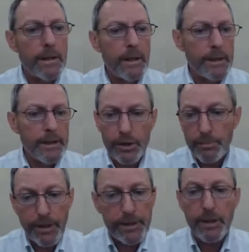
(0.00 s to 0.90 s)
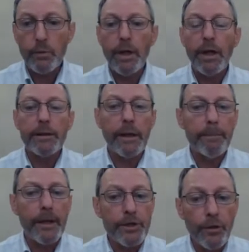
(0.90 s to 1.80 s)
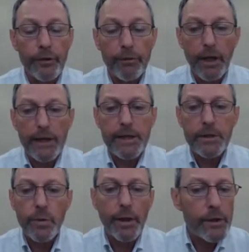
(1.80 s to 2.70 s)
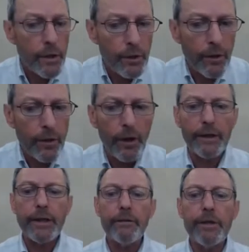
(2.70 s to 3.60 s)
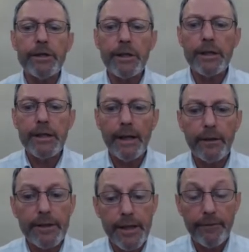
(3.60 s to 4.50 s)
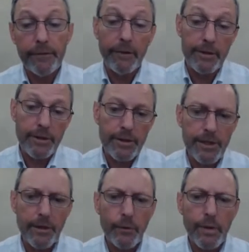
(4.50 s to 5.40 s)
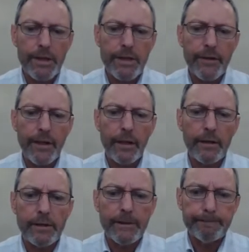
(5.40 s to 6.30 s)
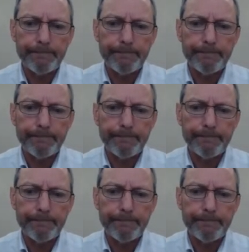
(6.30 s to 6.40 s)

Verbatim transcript: it does spread to the wild. That picture on the right is one I took on holiday recently down in Devon. That's the southwest of England.